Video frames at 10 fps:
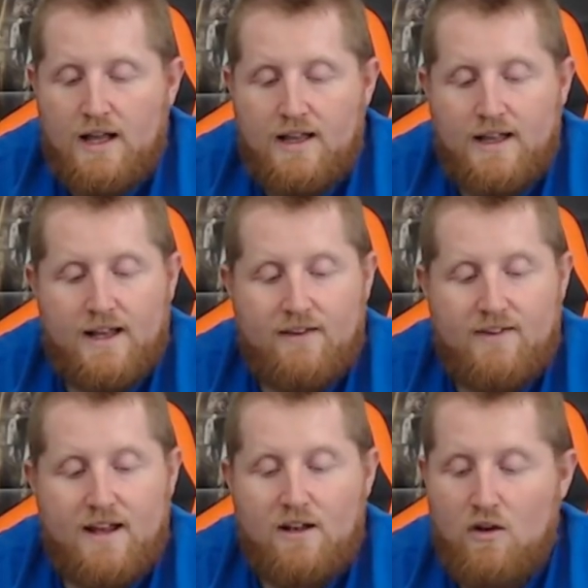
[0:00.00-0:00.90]
like I
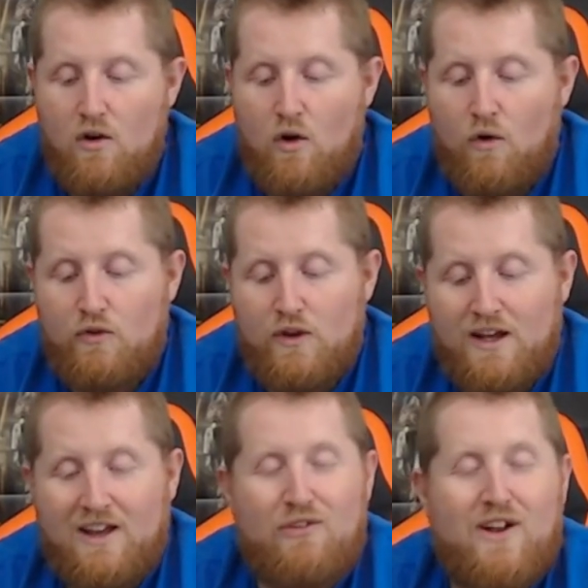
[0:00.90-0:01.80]
said, hopefully
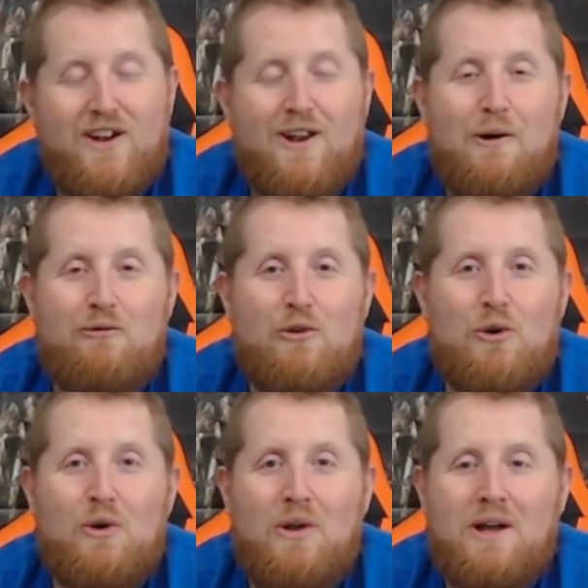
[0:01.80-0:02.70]
you guys found it
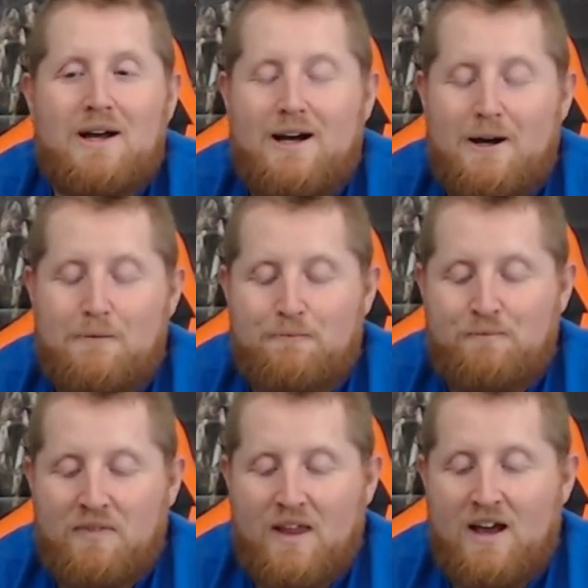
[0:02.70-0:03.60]
helpful.
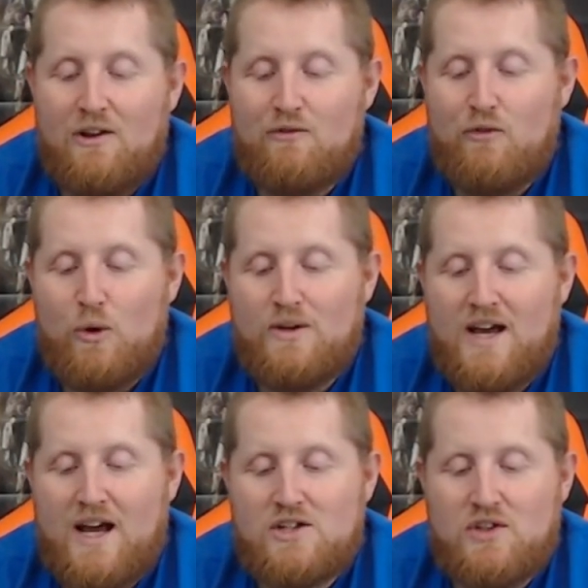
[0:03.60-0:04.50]
I look forward to
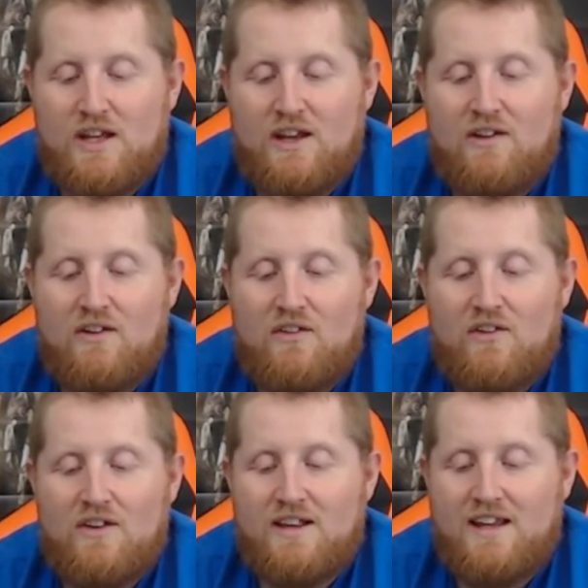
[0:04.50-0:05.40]
actually
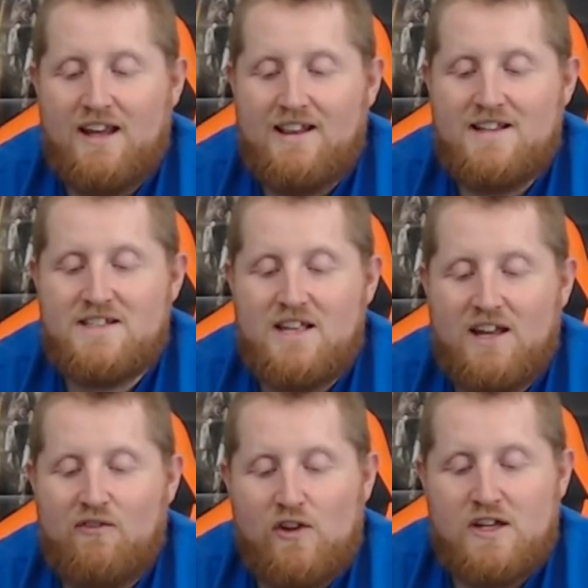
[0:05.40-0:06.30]
getting this
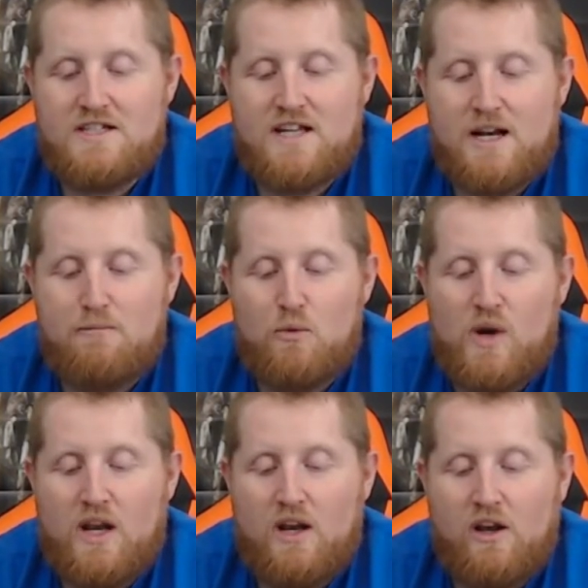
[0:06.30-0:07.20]
thing fully set up and
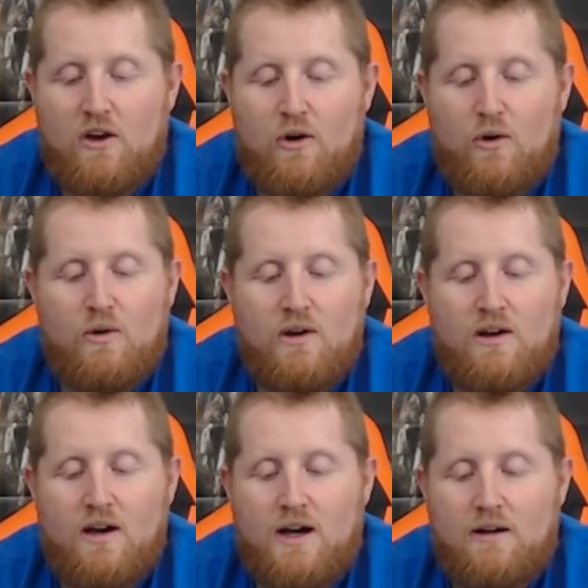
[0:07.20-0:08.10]
ready to go.
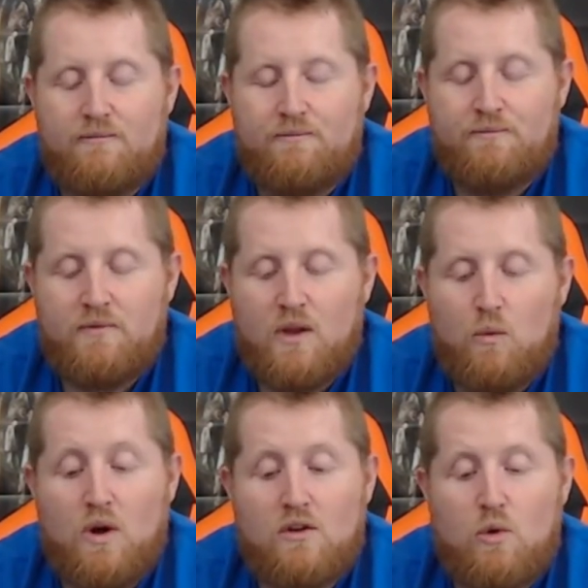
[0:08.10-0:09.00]

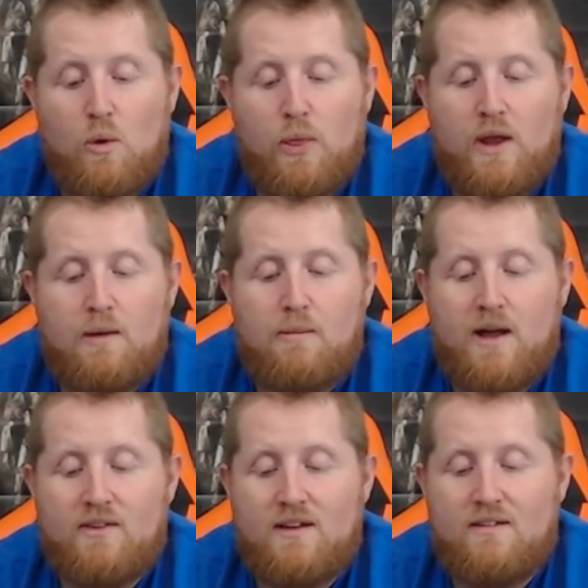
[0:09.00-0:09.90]
One cool thing
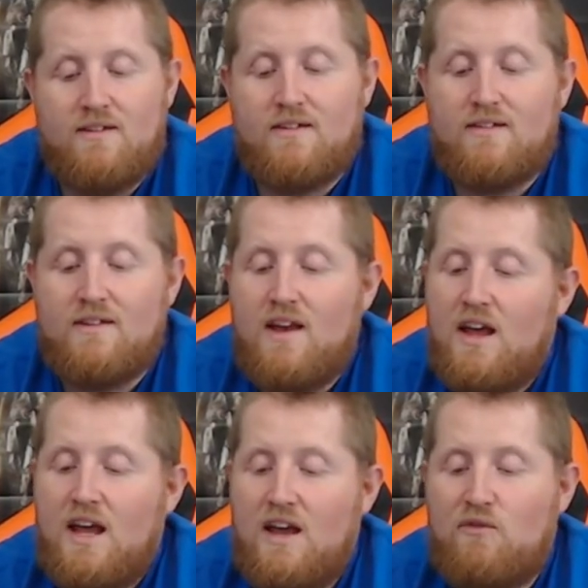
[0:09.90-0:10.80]
about this is,
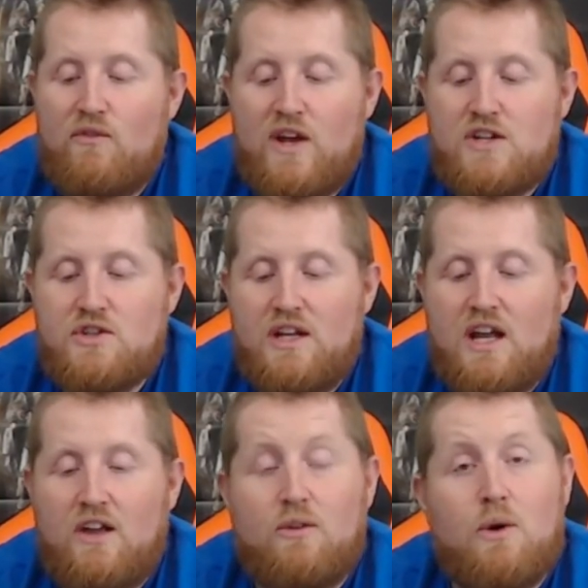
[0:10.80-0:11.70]
if eventually
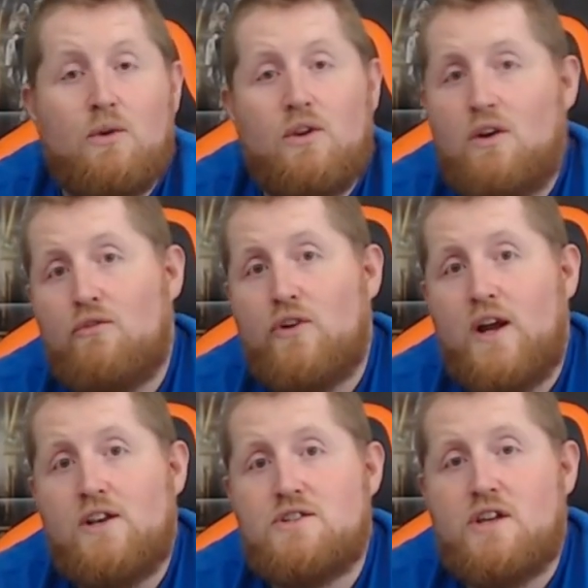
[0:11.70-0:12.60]
down the road you don't
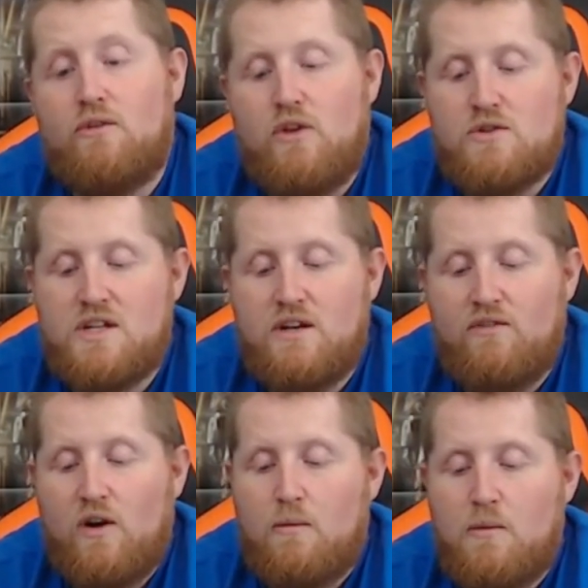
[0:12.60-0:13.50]
find yourself using it
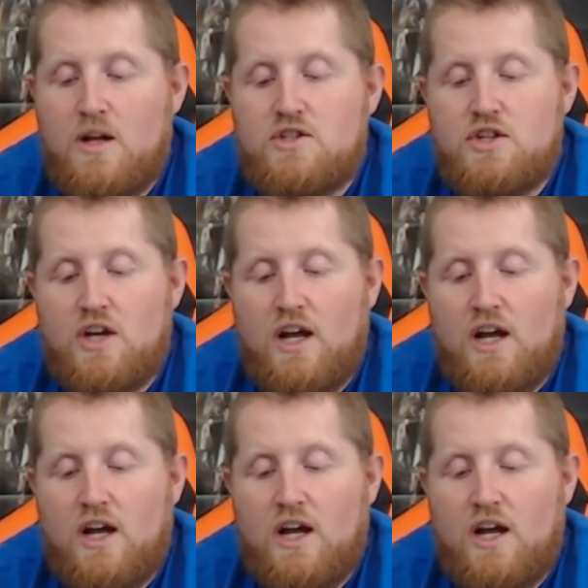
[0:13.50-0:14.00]
very much,